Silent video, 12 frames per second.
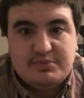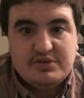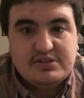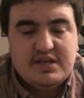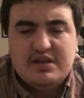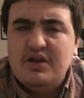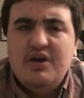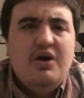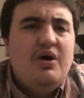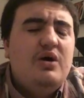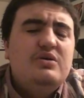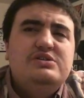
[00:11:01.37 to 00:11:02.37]
person.
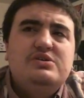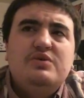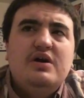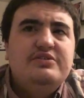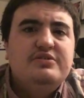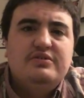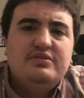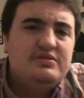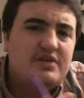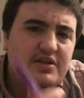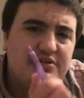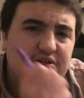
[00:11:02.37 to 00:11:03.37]
Also, other
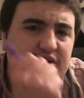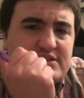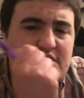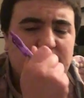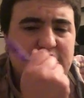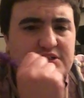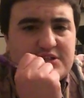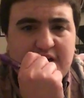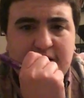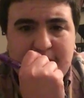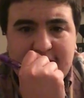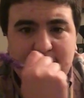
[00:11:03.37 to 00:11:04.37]
other things I wanted to talk about.